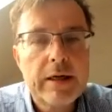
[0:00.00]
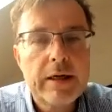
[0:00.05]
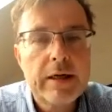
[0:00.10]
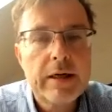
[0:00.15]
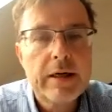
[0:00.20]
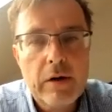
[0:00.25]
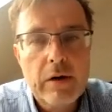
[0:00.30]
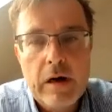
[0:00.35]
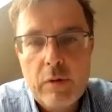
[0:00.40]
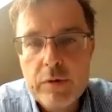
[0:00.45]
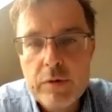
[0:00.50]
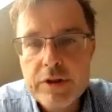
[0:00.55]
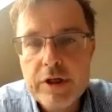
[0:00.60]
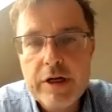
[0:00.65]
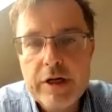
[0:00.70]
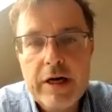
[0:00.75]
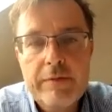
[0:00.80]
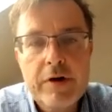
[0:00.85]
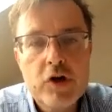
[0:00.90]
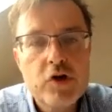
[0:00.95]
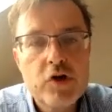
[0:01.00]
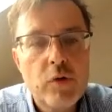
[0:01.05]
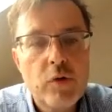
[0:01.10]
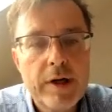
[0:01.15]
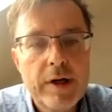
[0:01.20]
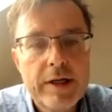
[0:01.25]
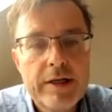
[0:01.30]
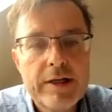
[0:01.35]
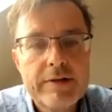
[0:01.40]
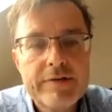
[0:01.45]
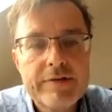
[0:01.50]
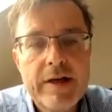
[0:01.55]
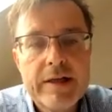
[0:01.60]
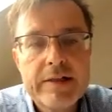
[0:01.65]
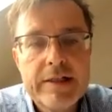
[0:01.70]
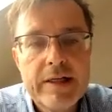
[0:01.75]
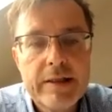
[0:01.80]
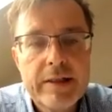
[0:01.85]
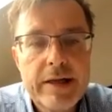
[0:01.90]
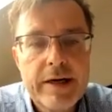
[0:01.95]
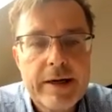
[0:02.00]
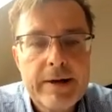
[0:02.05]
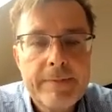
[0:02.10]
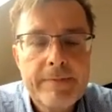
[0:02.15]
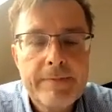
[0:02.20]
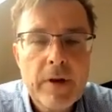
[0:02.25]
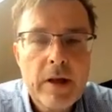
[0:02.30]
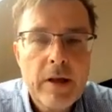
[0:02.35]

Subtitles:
how is the coverage doing, etc.